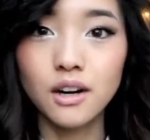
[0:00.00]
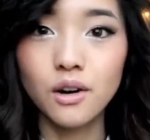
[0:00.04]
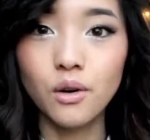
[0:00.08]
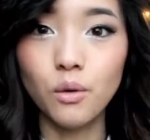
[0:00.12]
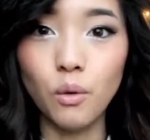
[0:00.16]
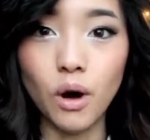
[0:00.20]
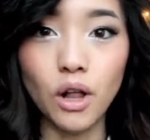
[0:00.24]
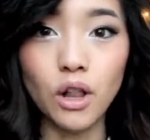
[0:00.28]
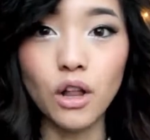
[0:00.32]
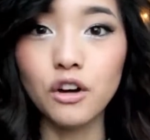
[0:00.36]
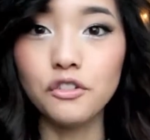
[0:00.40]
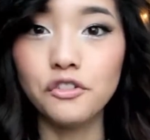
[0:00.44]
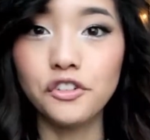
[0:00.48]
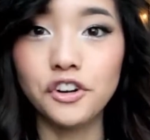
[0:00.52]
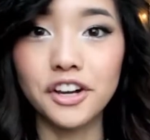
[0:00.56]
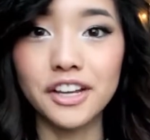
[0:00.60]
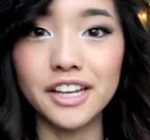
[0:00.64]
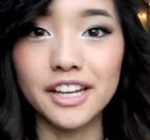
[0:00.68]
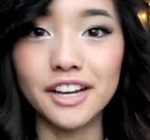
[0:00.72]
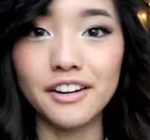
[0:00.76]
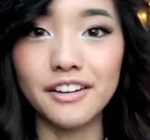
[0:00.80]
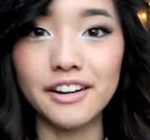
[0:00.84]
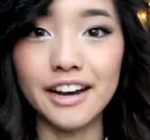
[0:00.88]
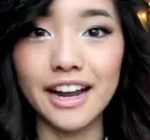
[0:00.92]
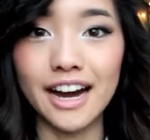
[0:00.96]
well over a
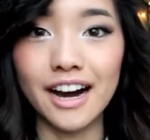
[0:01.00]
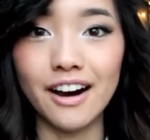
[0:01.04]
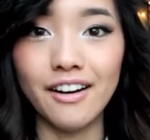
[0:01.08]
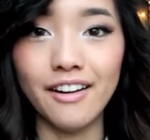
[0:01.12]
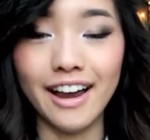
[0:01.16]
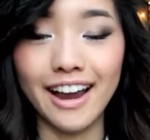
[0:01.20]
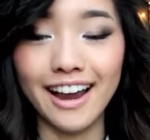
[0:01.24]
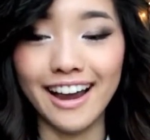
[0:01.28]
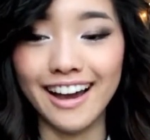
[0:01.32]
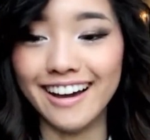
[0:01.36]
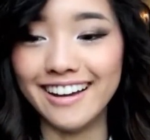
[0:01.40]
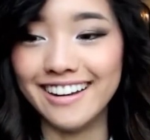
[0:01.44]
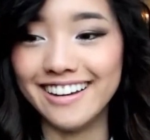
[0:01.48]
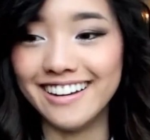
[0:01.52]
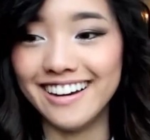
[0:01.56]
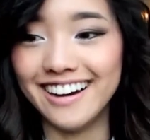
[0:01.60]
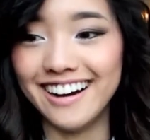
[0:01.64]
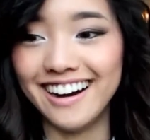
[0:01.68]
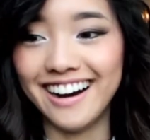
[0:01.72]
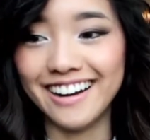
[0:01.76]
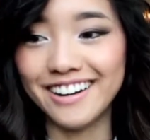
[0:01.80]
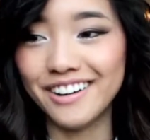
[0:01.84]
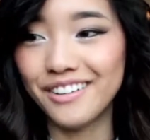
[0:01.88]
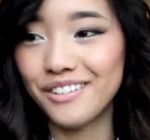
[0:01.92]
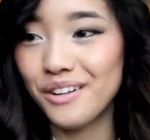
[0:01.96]
year now, and
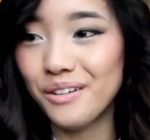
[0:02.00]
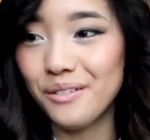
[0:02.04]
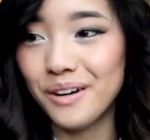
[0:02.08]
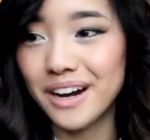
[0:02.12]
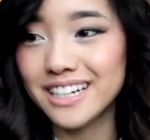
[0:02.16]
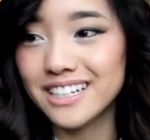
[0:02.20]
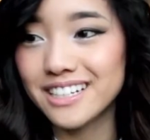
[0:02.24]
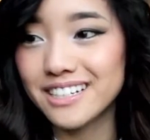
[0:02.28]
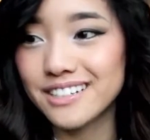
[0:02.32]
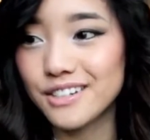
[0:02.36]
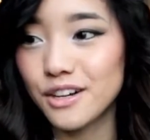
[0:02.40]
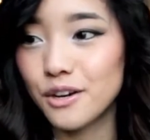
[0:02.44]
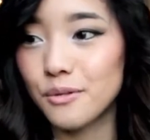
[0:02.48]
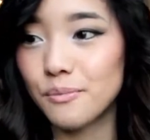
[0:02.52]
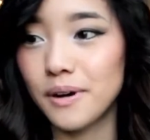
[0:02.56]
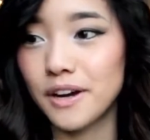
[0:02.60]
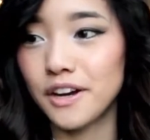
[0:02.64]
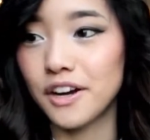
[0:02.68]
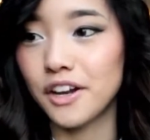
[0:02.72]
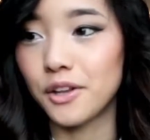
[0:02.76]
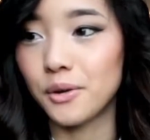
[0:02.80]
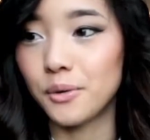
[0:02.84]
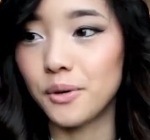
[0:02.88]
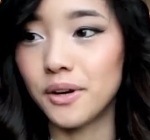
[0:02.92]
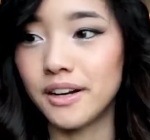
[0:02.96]
I don't know why I just don't buy
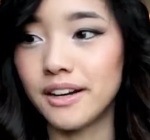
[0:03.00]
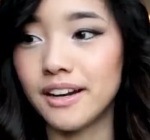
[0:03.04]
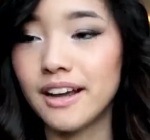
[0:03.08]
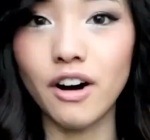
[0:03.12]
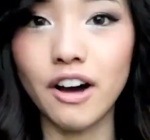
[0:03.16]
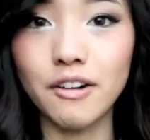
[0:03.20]
another one.